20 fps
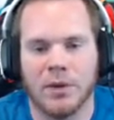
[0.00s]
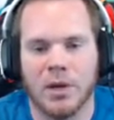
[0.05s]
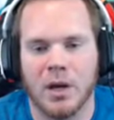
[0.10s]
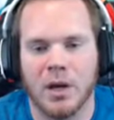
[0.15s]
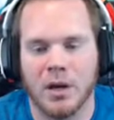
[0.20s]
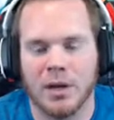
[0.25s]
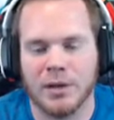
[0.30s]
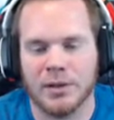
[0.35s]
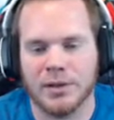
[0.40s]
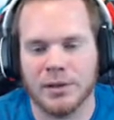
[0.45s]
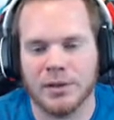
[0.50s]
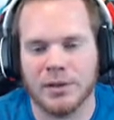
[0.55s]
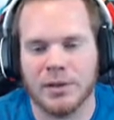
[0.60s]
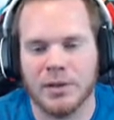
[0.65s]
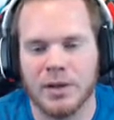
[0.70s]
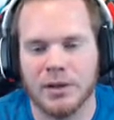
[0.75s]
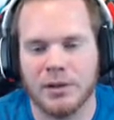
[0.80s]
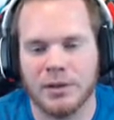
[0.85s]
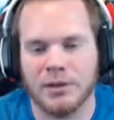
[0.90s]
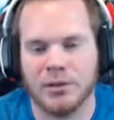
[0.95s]
Because this
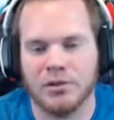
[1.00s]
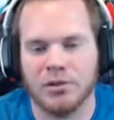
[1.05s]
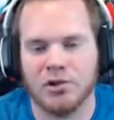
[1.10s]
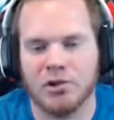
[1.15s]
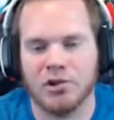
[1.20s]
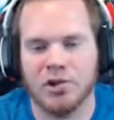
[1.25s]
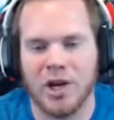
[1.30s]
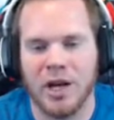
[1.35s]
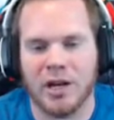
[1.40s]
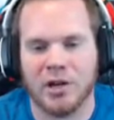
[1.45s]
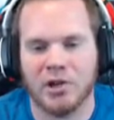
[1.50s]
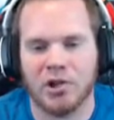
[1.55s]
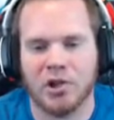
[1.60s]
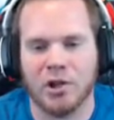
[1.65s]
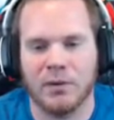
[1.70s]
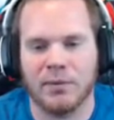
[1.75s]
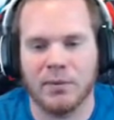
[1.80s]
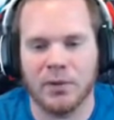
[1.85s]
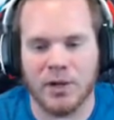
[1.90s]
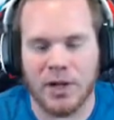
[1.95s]
does jack shit
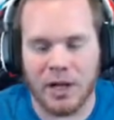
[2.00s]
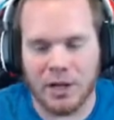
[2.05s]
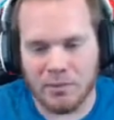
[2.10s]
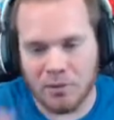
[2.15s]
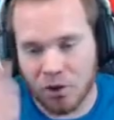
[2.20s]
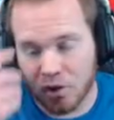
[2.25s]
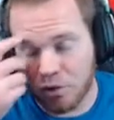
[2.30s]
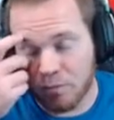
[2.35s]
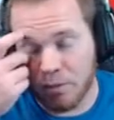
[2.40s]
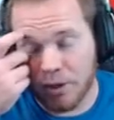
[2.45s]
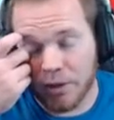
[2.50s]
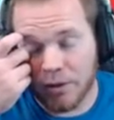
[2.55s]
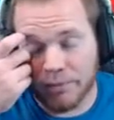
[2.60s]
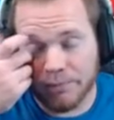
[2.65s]
for damage, but...